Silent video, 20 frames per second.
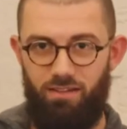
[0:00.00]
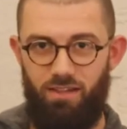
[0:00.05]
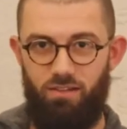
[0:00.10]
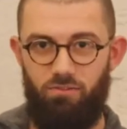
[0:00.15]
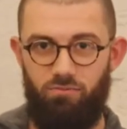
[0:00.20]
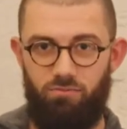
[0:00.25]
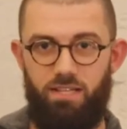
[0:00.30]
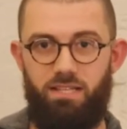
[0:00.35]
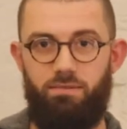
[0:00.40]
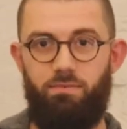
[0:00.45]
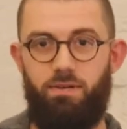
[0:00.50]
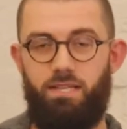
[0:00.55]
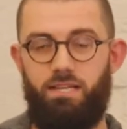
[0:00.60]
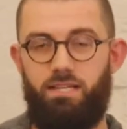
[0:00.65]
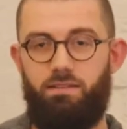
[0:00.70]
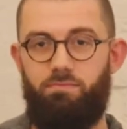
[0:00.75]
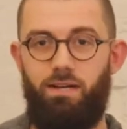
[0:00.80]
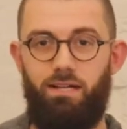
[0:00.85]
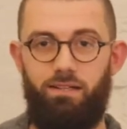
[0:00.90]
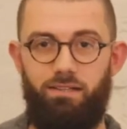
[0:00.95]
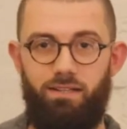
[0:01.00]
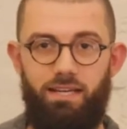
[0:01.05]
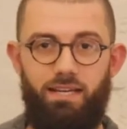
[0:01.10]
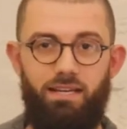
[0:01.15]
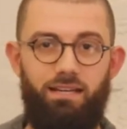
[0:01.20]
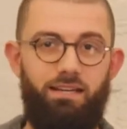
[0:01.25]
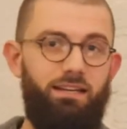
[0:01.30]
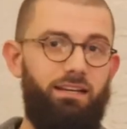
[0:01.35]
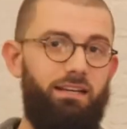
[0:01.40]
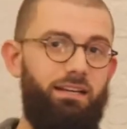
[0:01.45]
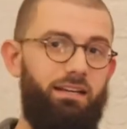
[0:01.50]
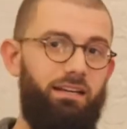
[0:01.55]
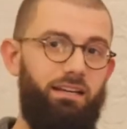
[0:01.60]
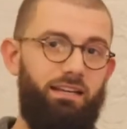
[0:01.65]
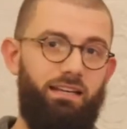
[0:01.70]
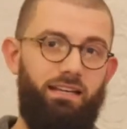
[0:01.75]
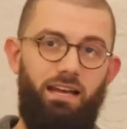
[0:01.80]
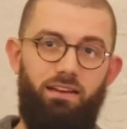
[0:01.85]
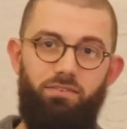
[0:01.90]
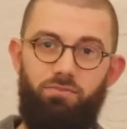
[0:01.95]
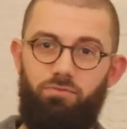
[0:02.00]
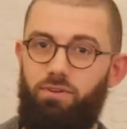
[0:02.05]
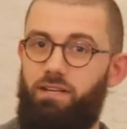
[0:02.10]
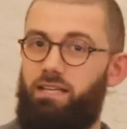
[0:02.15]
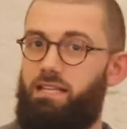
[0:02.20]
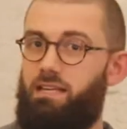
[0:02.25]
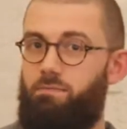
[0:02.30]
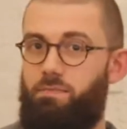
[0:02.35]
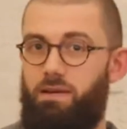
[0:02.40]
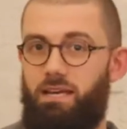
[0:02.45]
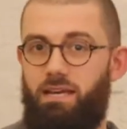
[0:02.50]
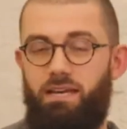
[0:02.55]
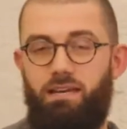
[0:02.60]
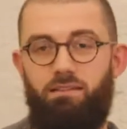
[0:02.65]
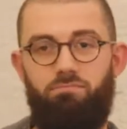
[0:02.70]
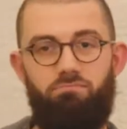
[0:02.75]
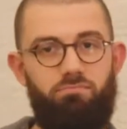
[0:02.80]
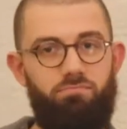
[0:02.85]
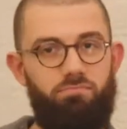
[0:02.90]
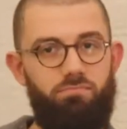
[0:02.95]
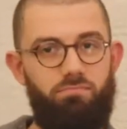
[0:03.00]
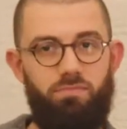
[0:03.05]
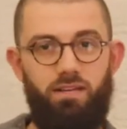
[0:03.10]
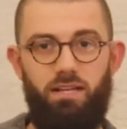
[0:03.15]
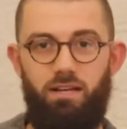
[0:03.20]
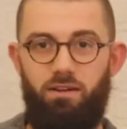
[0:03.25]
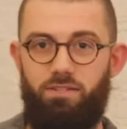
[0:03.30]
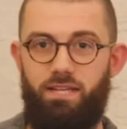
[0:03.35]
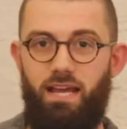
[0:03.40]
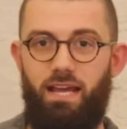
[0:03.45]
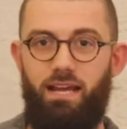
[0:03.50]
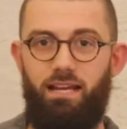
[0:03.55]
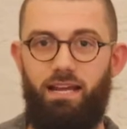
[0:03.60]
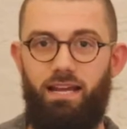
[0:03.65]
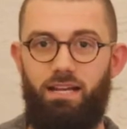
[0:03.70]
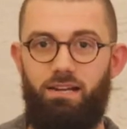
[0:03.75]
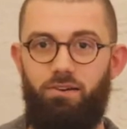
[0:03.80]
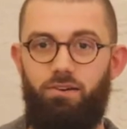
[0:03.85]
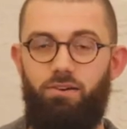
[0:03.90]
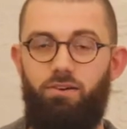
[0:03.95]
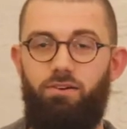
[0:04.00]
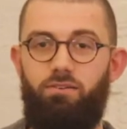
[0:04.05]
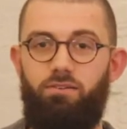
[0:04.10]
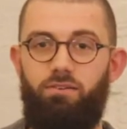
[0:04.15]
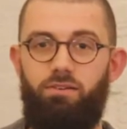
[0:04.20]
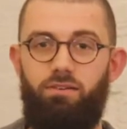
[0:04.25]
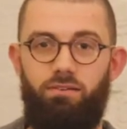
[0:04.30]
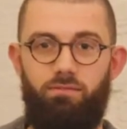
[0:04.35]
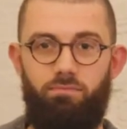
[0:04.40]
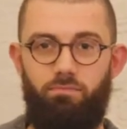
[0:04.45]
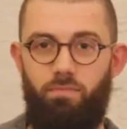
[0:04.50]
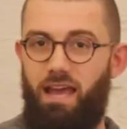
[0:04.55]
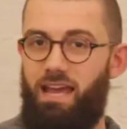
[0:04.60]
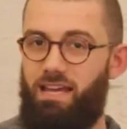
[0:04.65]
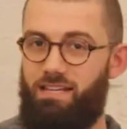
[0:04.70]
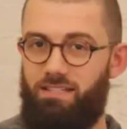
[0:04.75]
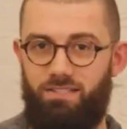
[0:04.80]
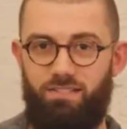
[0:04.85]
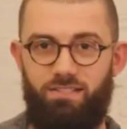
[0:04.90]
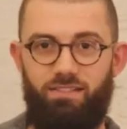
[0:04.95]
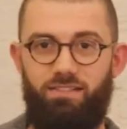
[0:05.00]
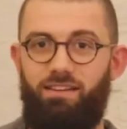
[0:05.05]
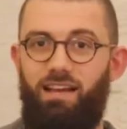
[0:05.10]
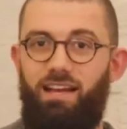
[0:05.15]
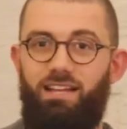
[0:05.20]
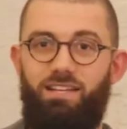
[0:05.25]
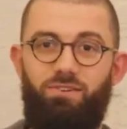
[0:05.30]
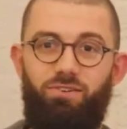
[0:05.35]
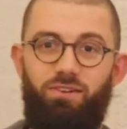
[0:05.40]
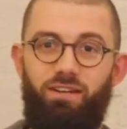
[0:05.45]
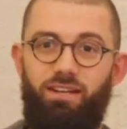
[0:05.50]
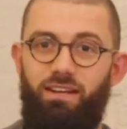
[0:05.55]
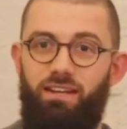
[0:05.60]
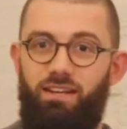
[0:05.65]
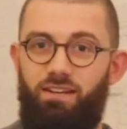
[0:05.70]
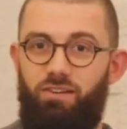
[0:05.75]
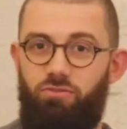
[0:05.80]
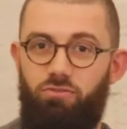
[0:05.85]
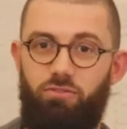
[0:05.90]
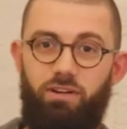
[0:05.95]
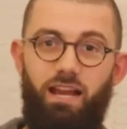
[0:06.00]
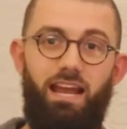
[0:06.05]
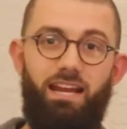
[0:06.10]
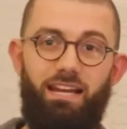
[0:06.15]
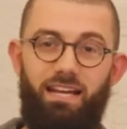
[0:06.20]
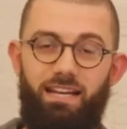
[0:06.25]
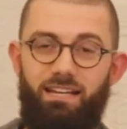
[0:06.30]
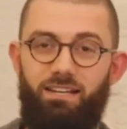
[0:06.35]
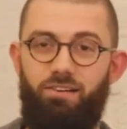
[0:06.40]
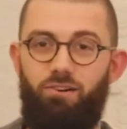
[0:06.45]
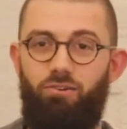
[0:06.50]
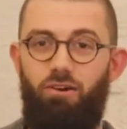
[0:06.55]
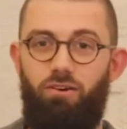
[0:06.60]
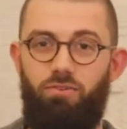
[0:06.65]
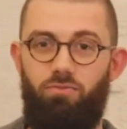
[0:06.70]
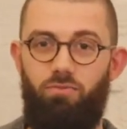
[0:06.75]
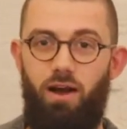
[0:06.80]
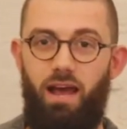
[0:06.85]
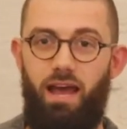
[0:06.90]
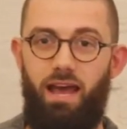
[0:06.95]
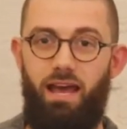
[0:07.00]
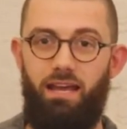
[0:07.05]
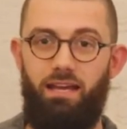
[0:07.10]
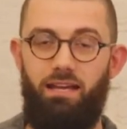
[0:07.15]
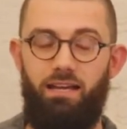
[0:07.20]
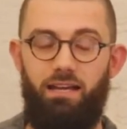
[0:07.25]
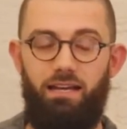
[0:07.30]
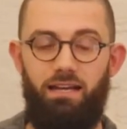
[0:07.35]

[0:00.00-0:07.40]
The rhythm of this melody can really be, taken at your own pace, and you can create it your own way.